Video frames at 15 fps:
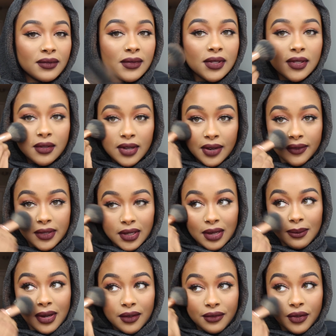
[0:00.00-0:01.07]
Still have to
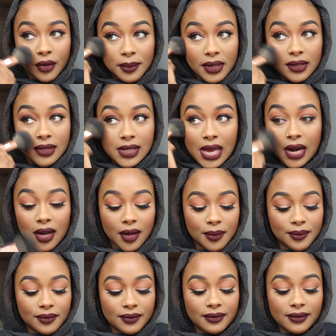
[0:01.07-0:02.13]
get my filming set
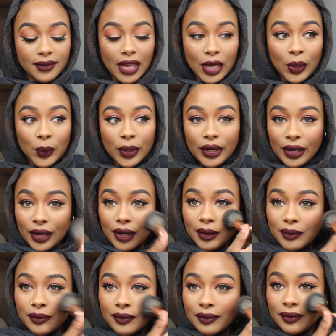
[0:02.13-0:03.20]
up in order.
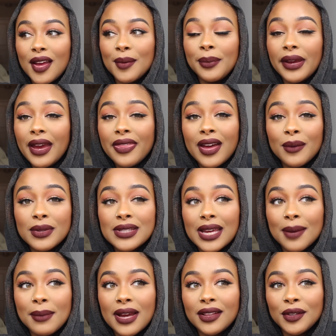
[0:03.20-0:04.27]
But yeah, that was
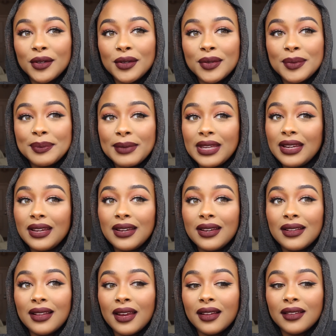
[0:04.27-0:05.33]
like my little mini
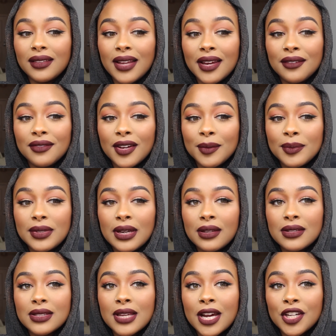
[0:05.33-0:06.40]
like life
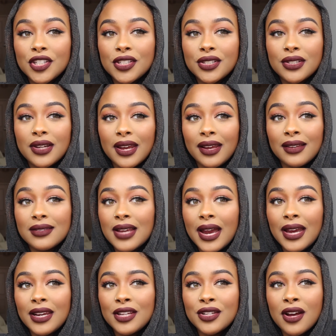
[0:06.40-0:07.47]
update slash
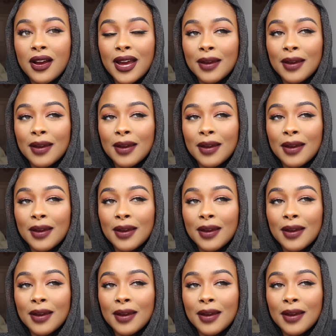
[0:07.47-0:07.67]
anxiety talk.